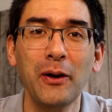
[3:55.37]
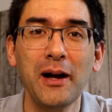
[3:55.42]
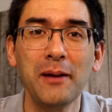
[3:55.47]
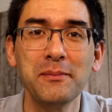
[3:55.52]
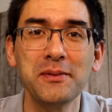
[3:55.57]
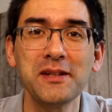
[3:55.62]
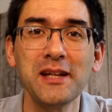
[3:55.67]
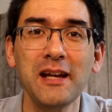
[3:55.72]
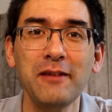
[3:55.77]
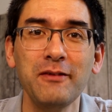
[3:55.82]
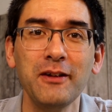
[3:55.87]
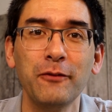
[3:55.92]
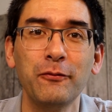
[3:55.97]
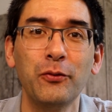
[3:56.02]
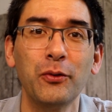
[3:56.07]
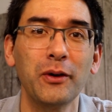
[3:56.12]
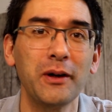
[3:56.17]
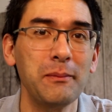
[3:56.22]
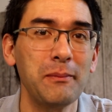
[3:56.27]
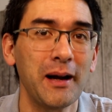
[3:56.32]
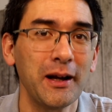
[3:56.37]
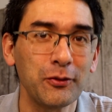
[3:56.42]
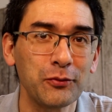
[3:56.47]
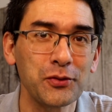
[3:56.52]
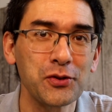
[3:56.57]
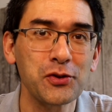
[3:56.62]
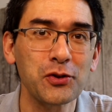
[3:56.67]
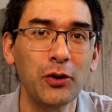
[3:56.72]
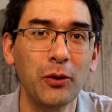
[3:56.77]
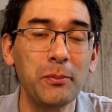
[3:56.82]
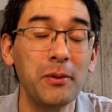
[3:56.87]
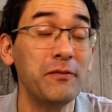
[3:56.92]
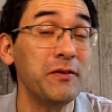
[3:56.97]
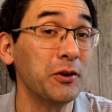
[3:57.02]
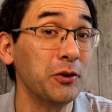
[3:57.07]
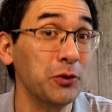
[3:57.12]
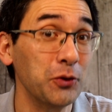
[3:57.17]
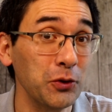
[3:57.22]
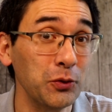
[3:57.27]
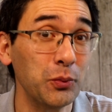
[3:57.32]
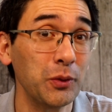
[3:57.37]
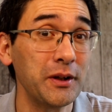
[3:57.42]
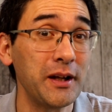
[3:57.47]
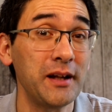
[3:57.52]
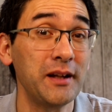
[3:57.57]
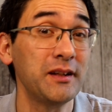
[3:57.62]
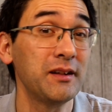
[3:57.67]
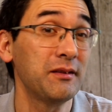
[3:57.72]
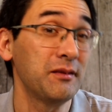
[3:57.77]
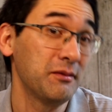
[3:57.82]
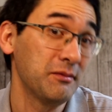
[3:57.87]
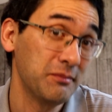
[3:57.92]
I'm saving for a microscope, a very good one and a